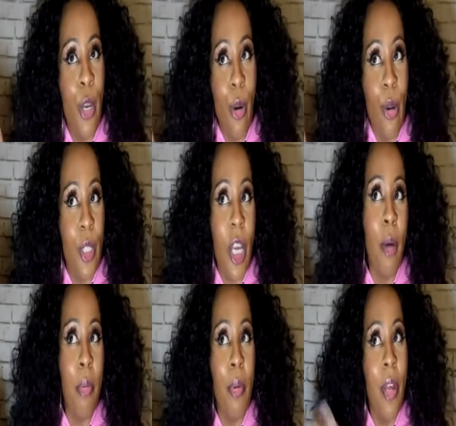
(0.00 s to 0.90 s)
white boy
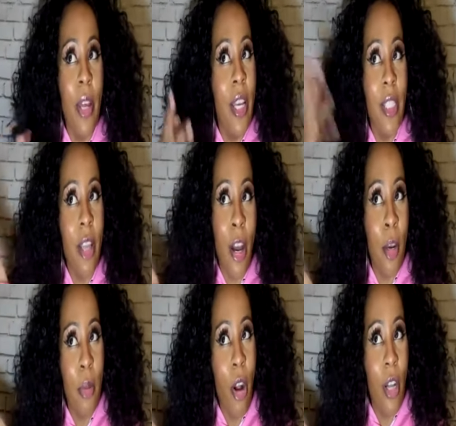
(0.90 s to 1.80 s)
up he's not going
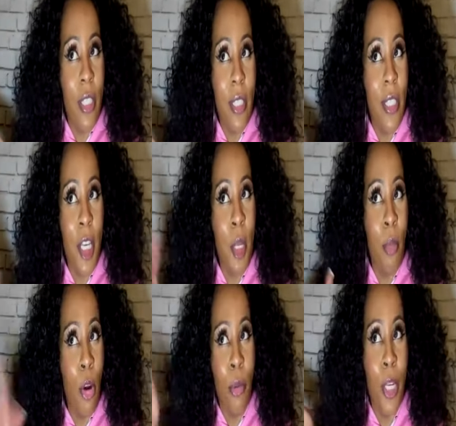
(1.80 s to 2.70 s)
to be autistic
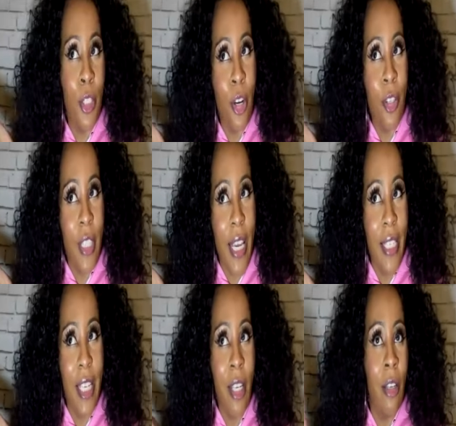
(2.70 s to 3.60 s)
anymore when he turns yeah.
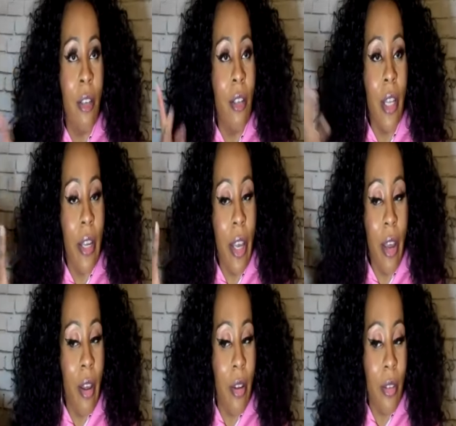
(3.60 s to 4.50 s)
18 like yeah